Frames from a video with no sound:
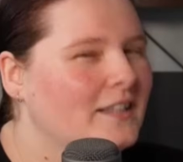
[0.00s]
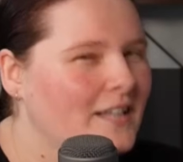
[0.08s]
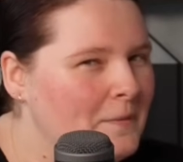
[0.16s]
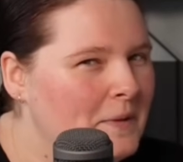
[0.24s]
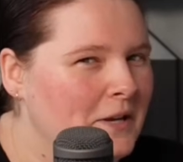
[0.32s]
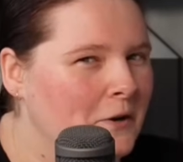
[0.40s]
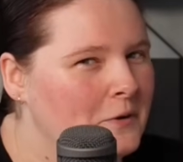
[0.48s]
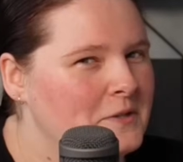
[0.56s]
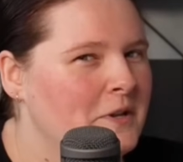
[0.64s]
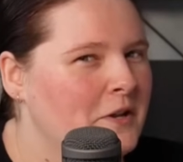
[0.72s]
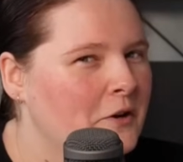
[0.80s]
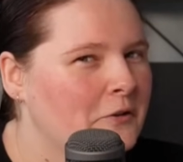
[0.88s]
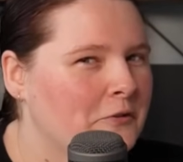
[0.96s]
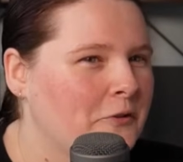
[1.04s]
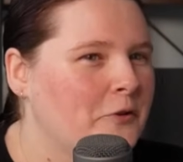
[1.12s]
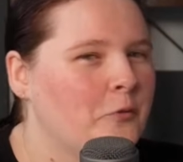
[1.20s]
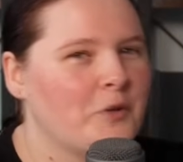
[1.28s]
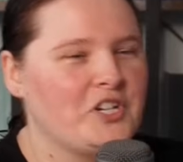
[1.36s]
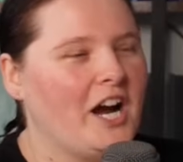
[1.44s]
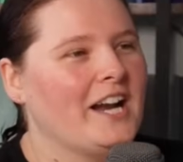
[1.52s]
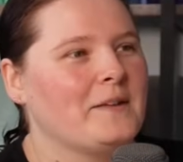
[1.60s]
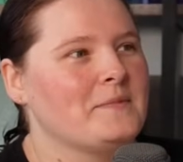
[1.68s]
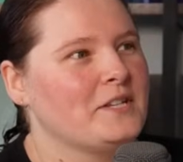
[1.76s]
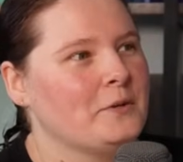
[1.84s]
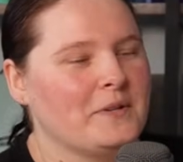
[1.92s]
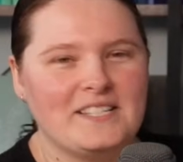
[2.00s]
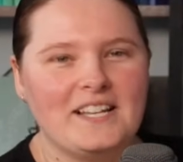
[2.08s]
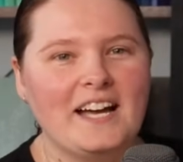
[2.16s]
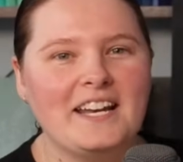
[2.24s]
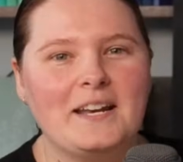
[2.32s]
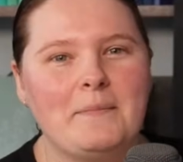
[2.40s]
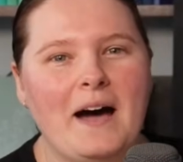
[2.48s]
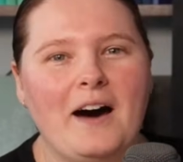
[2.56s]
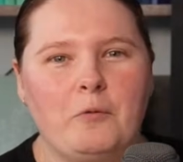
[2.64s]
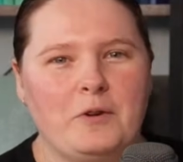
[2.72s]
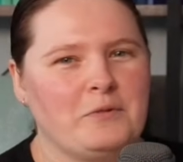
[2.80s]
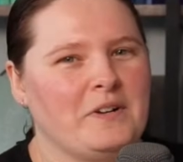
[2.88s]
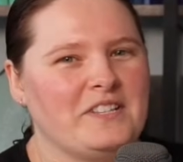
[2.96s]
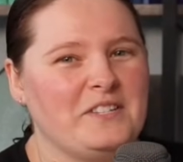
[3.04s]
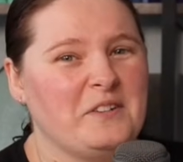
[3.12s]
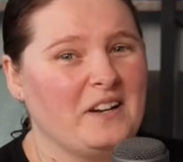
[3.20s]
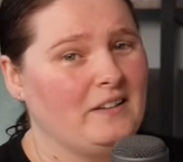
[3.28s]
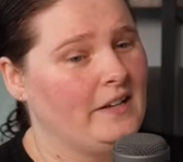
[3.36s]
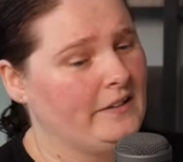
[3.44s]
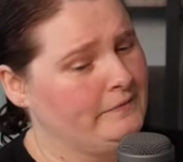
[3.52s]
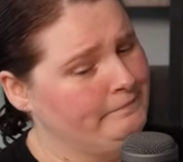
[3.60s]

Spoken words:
Let me know as we go through which items are you excited about, which ones you kind of like,